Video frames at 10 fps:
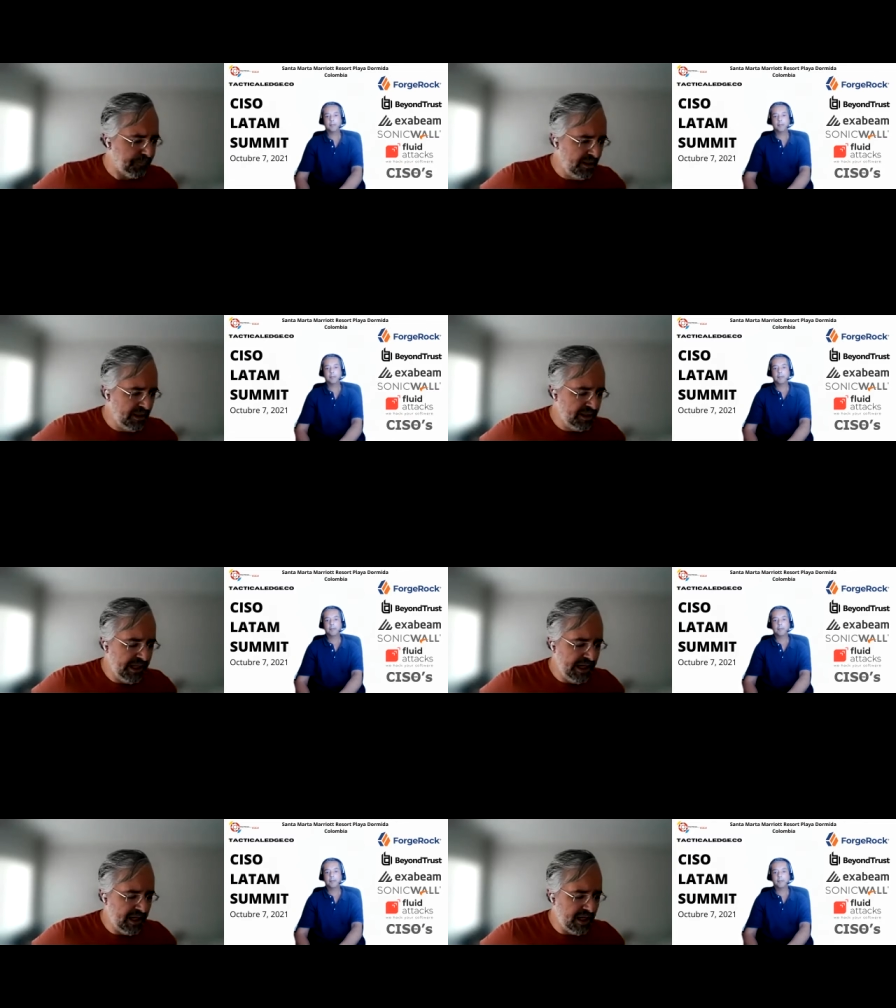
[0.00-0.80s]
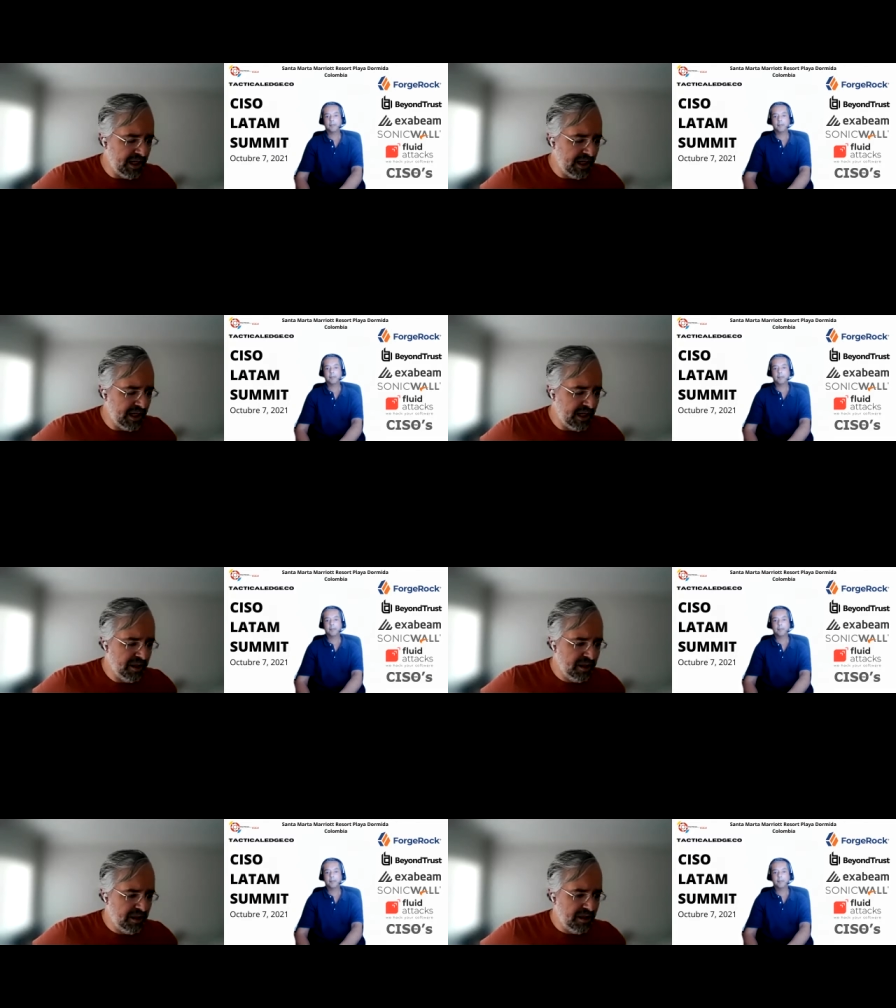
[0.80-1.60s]
they are
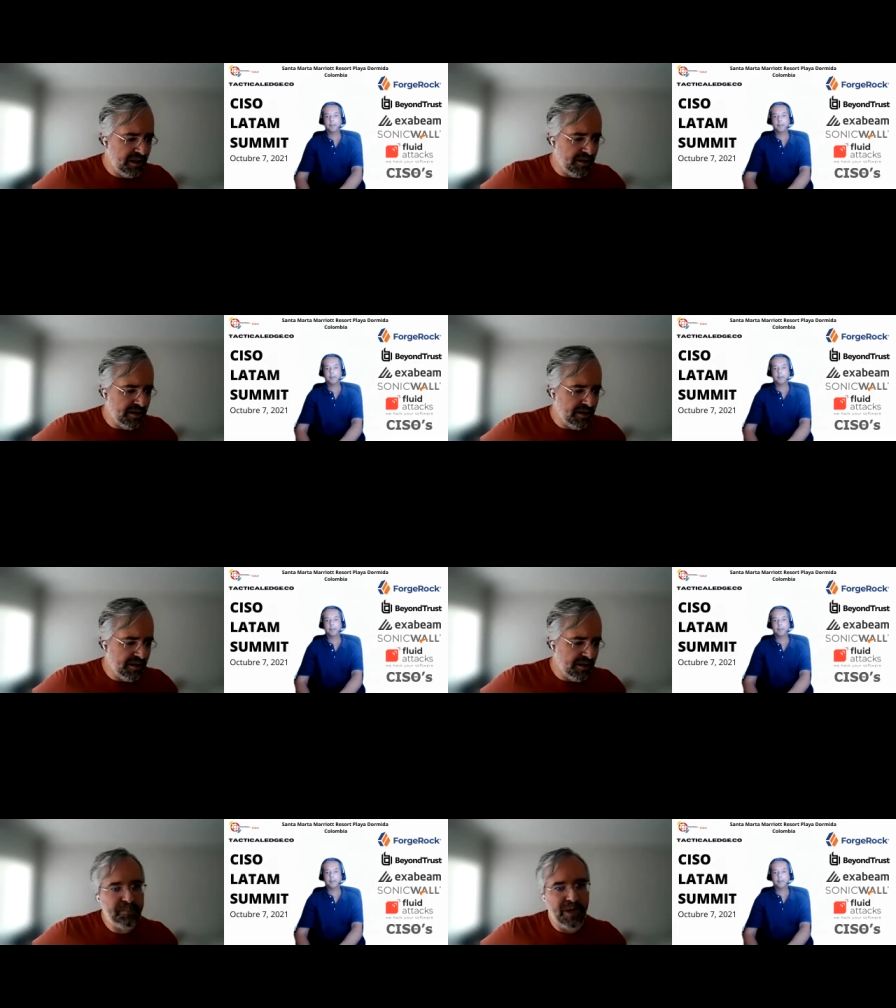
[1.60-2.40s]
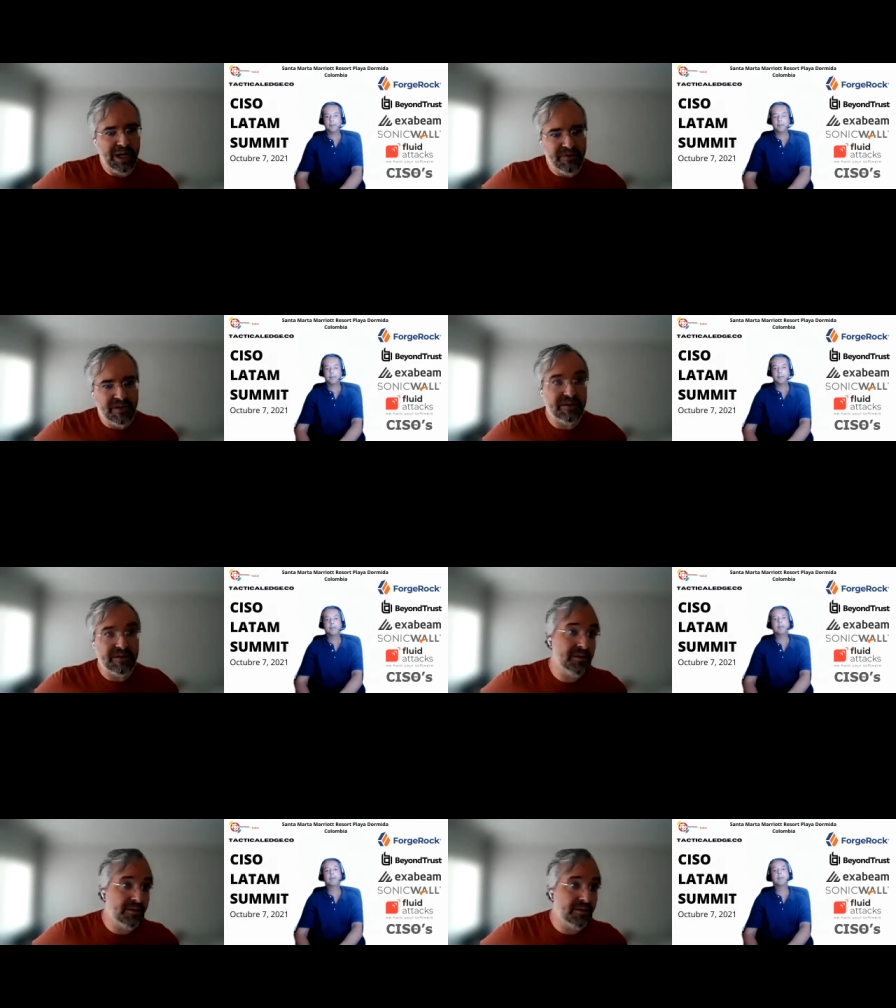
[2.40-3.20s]
kept private
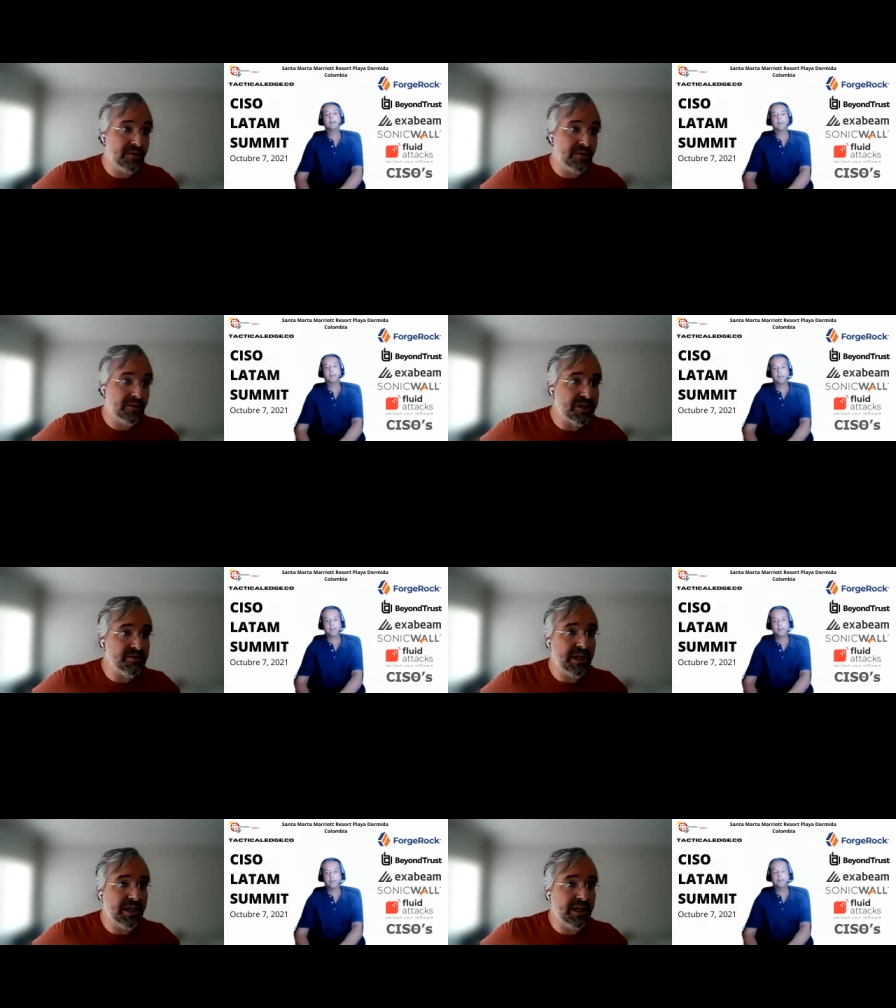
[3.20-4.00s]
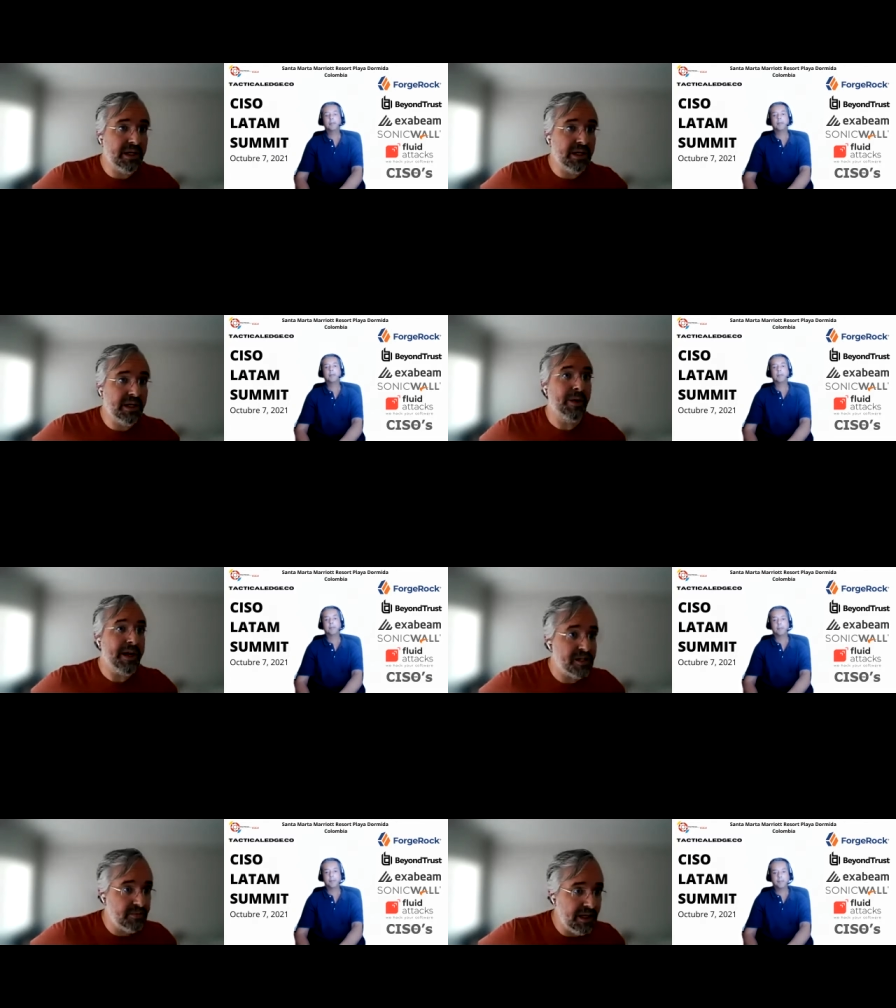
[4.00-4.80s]
until the DBIR is released. But when
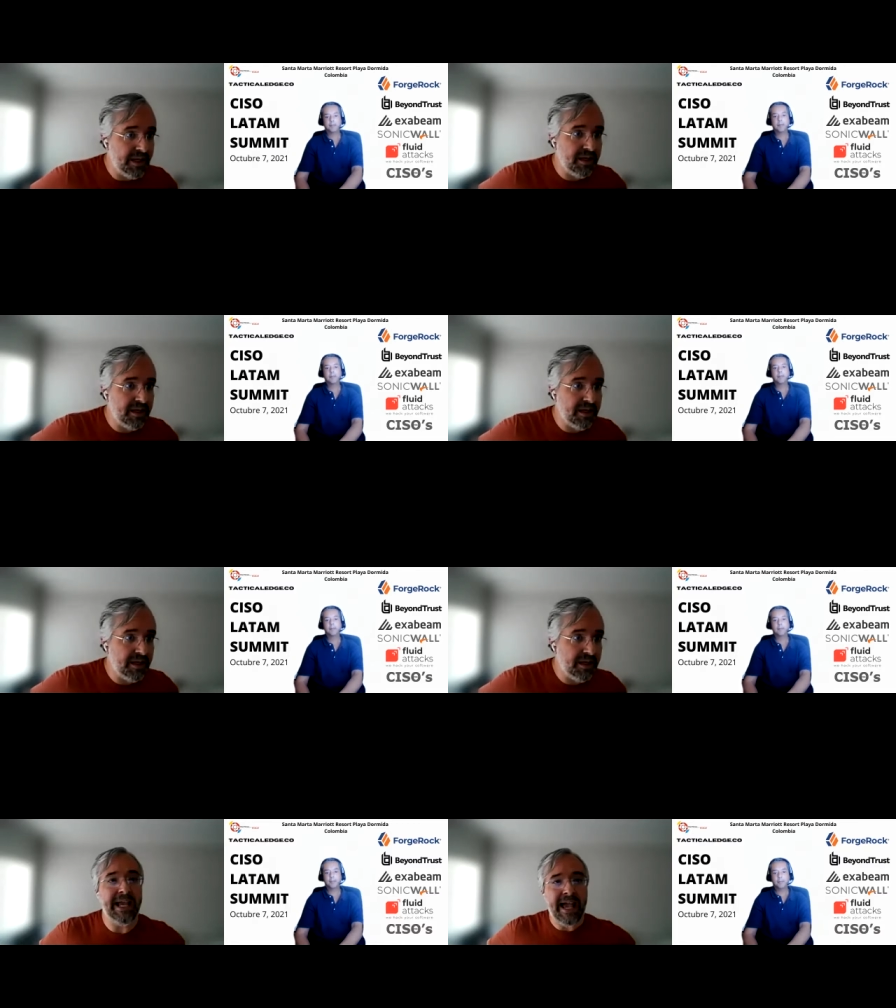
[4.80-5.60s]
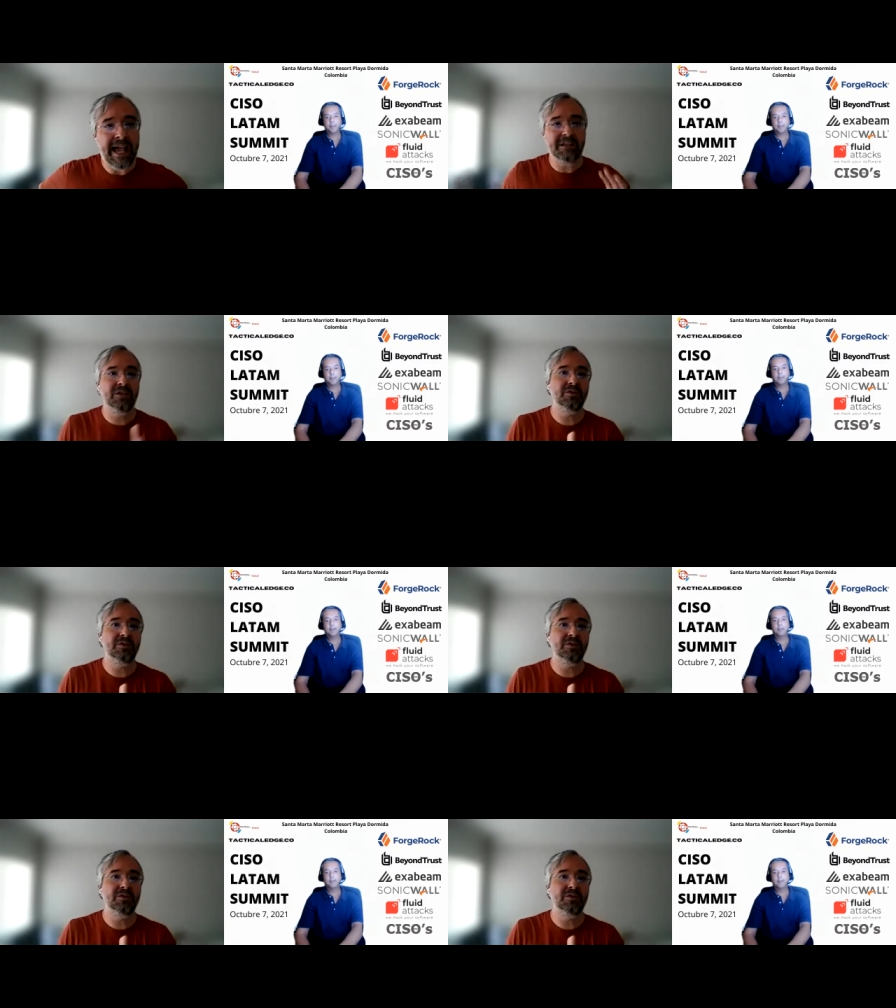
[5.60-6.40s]
it's released, we add
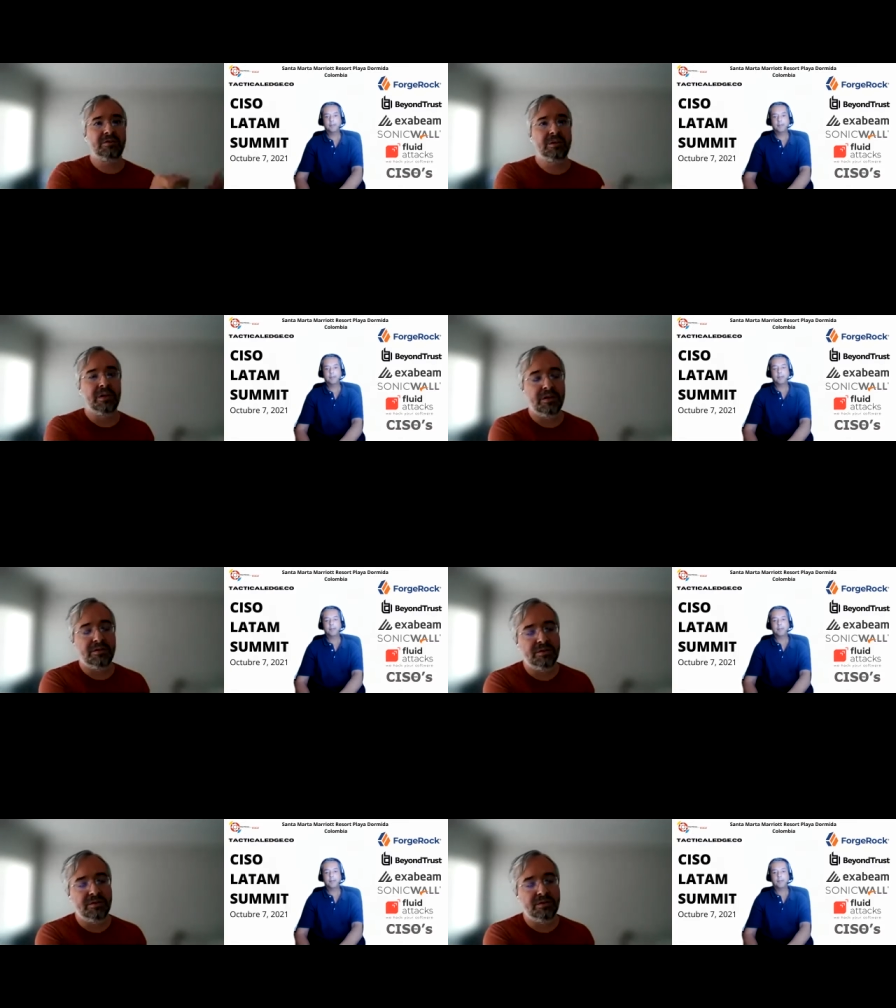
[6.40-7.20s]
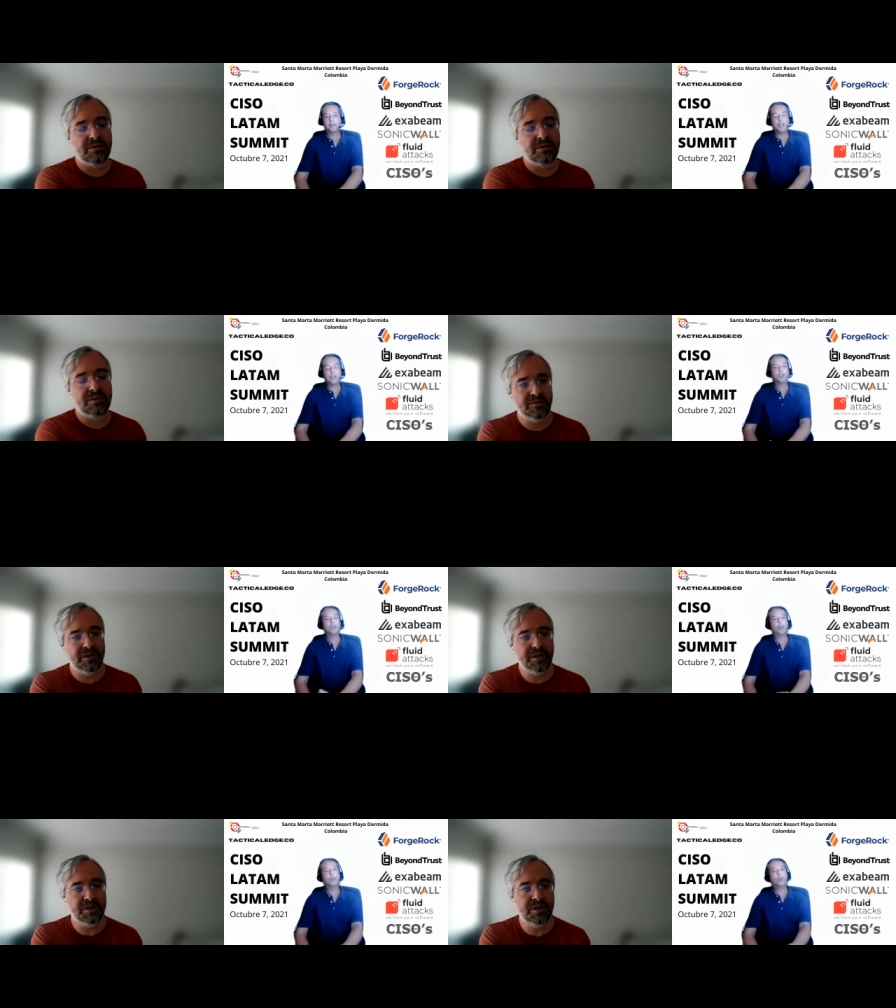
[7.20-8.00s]
those tools to the open source
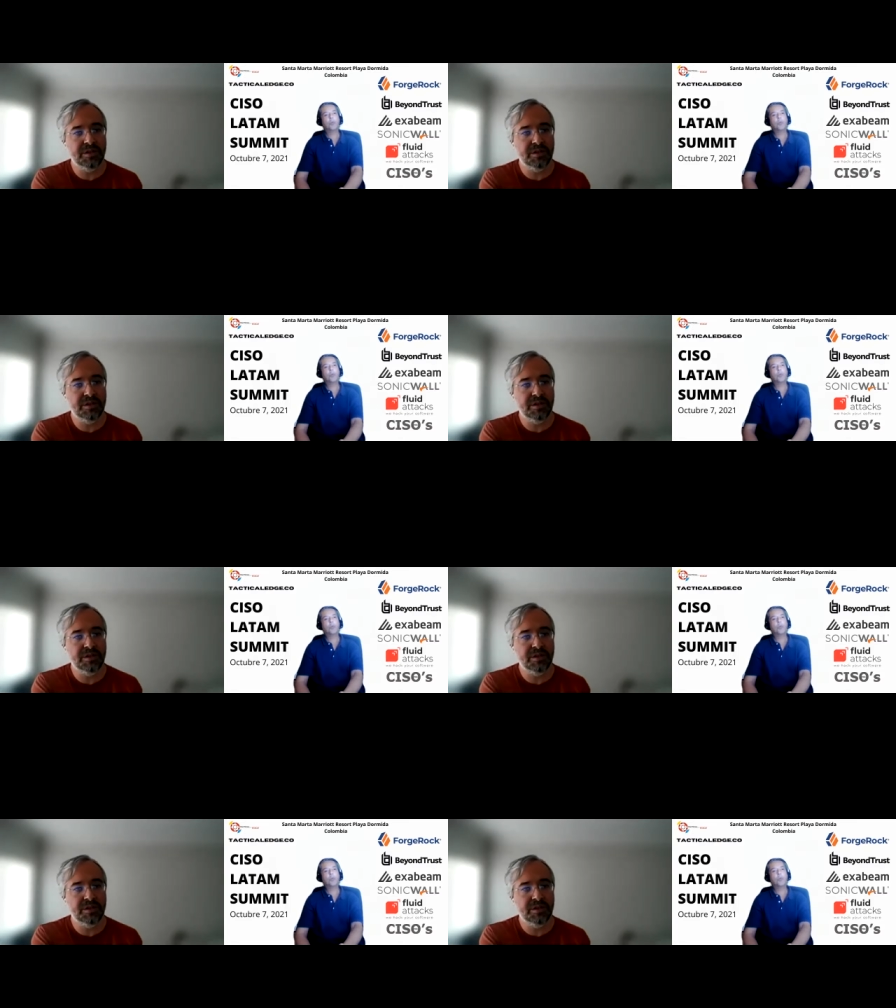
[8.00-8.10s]
version.